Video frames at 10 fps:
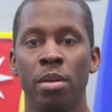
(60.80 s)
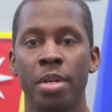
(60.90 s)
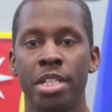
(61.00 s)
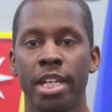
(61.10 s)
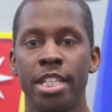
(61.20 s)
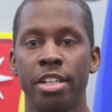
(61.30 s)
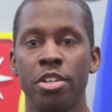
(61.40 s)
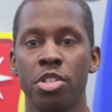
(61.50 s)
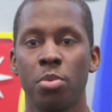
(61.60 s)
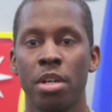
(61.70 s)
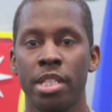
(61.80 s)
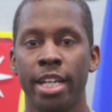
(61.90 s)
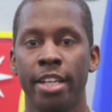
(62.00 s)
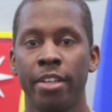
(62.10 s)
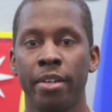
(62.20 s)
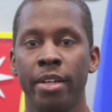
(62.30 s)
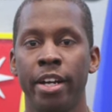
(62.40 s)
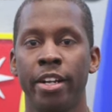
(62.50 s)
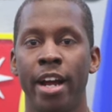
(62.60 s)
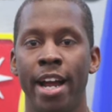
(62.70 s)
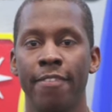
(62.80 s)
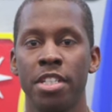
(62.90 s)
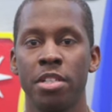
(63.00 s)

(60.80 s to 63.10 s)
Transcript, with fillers: We should continue to work together in our effort